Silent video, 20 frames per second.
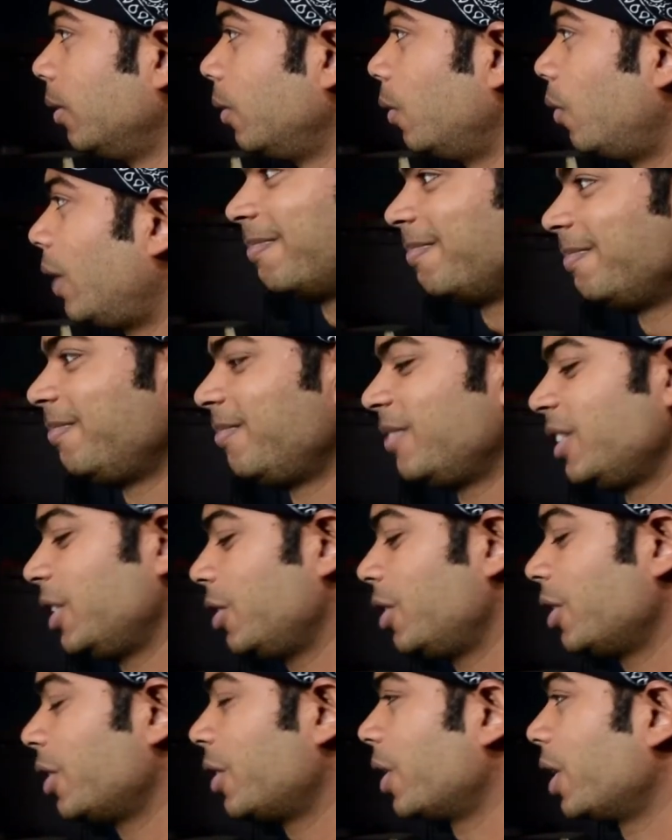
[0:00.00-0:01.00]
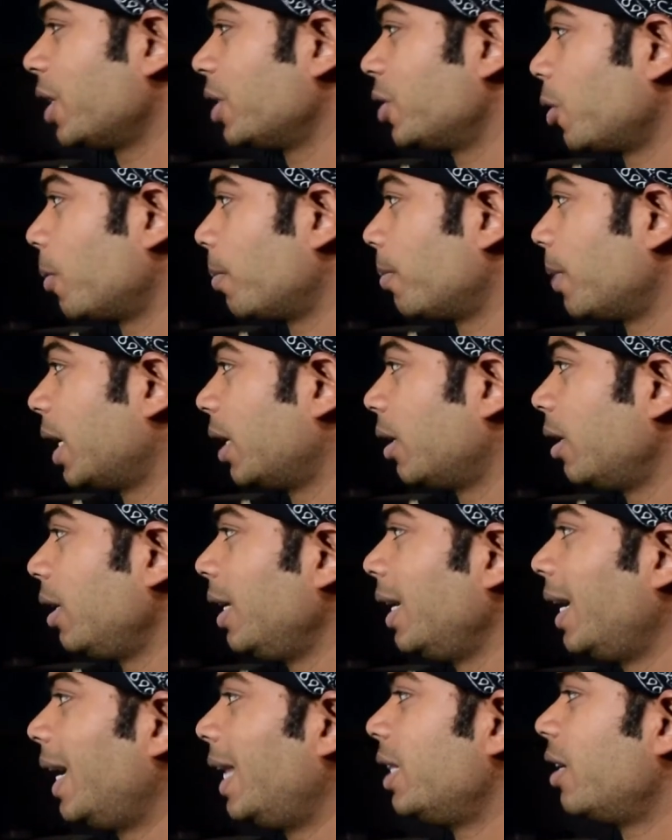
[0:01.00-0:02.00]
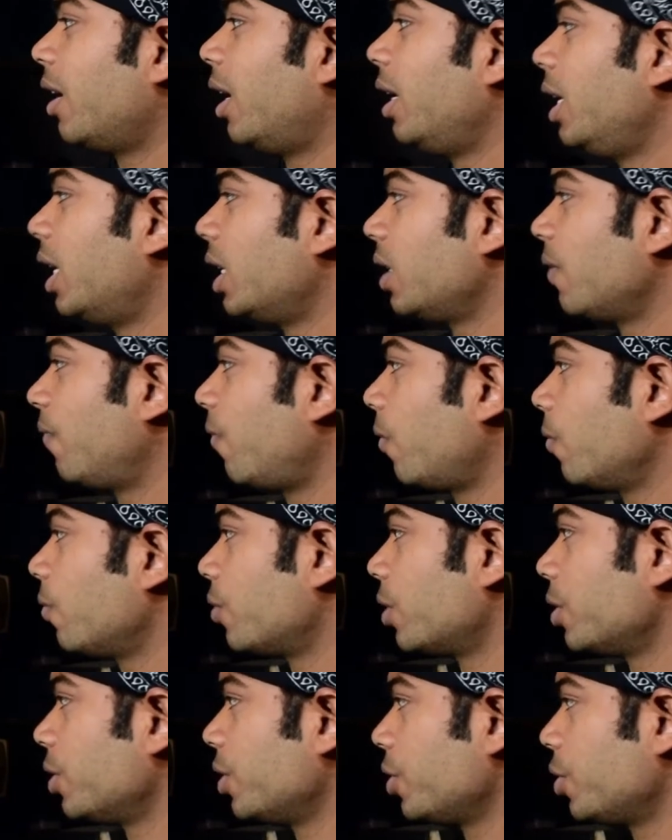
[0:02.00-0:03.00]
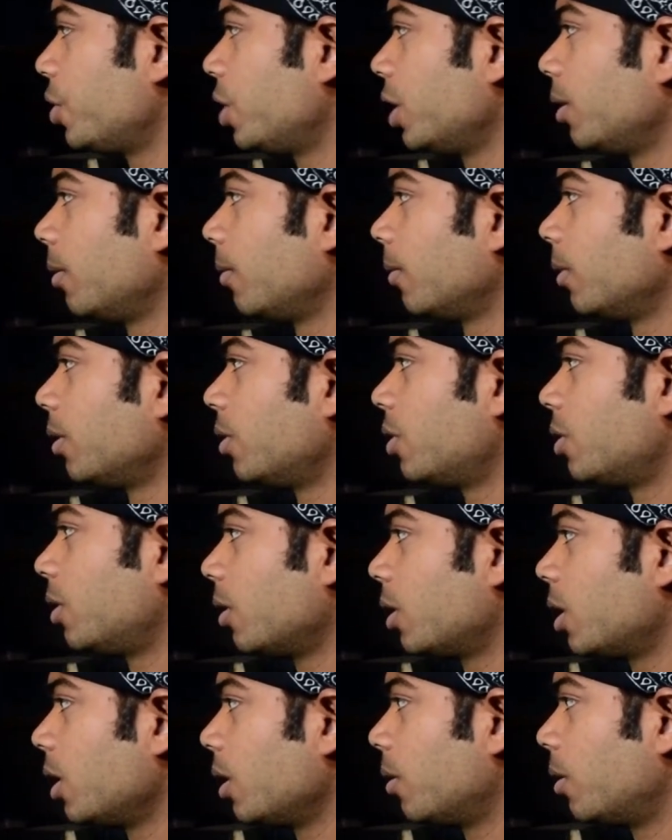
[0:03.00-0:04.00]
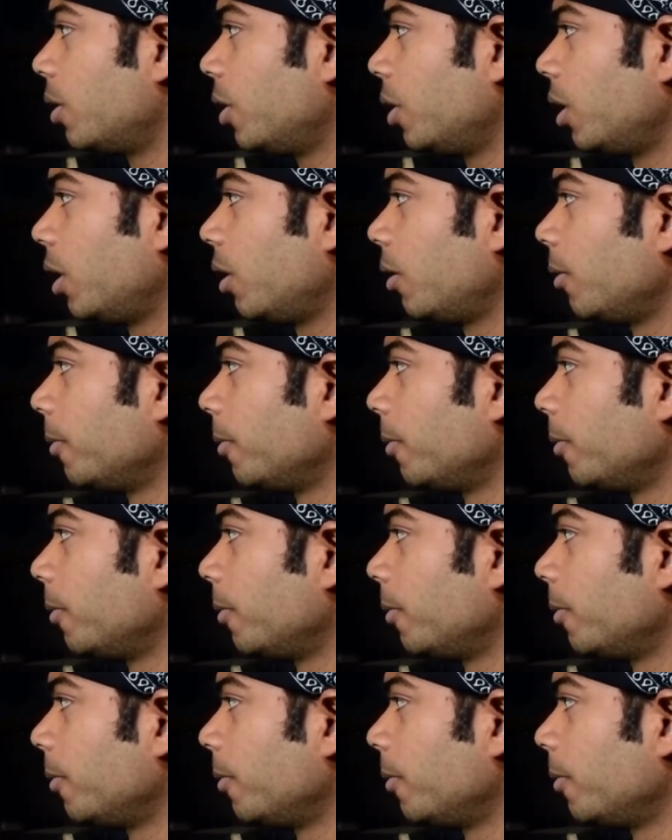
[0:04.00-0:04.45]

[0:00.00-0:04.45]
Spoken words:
Wow, you did a great job, man. And another folk transition, it's looking good.